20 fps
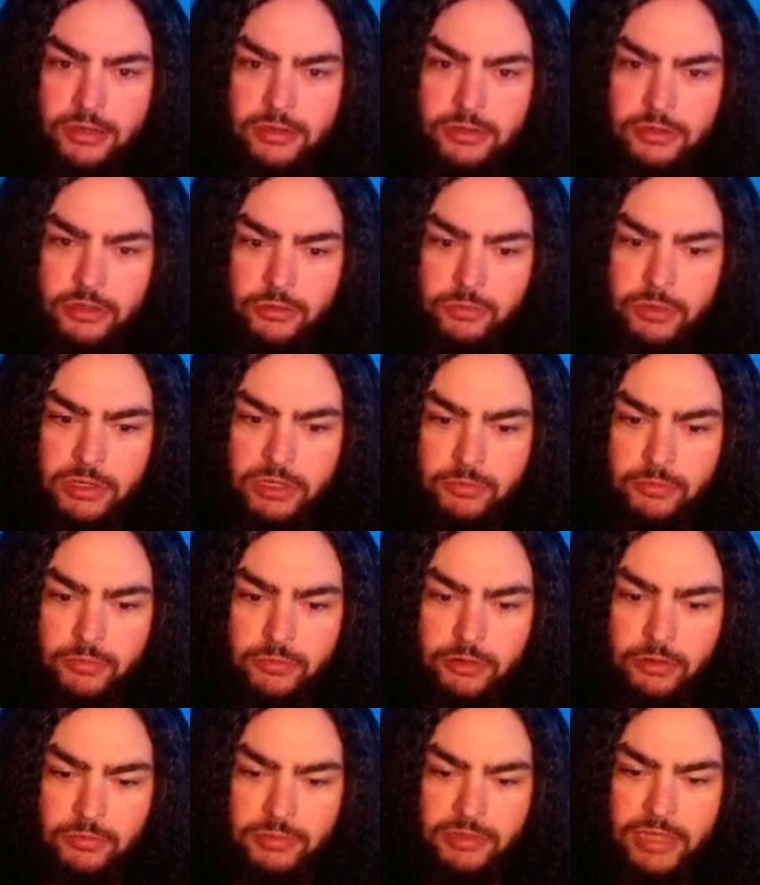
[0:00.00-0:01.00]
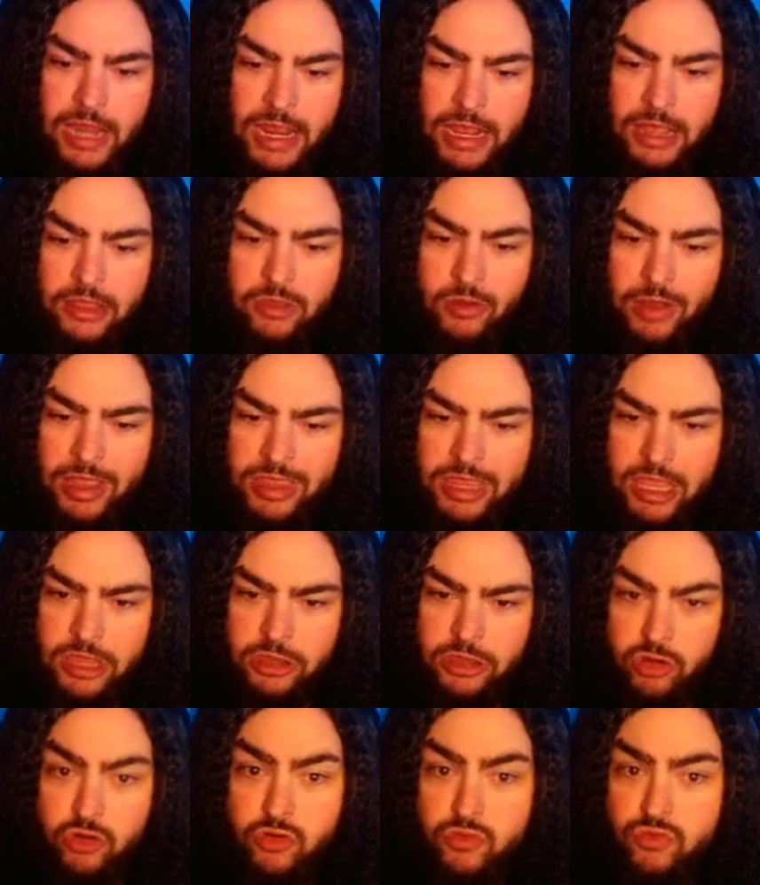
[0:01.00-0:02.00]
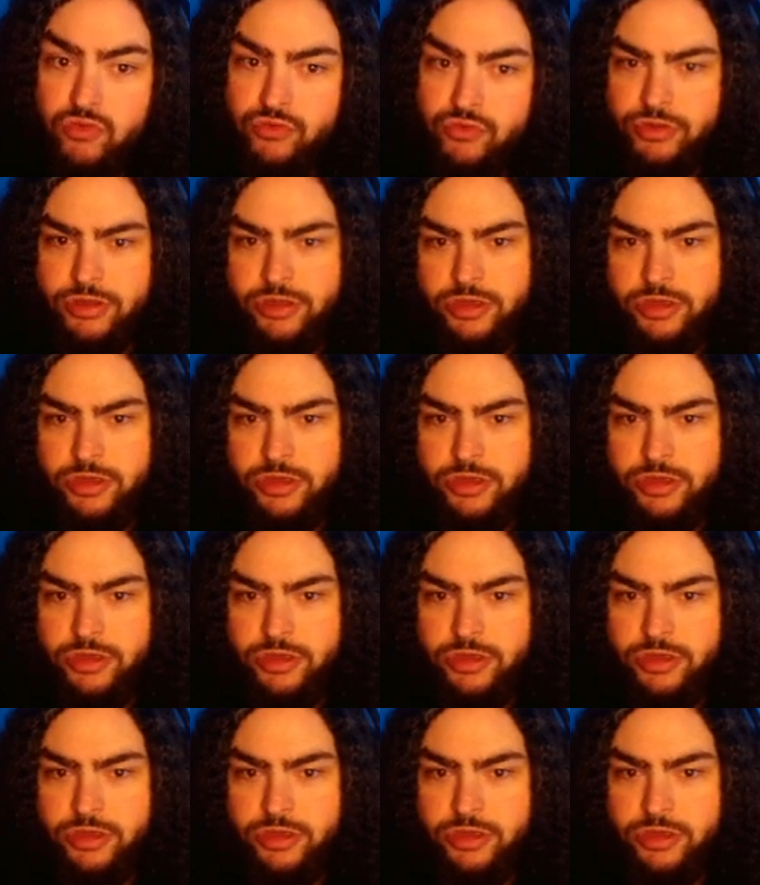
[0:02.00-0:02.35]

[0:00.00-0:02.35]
Derpy derp derp. Take a look at the news.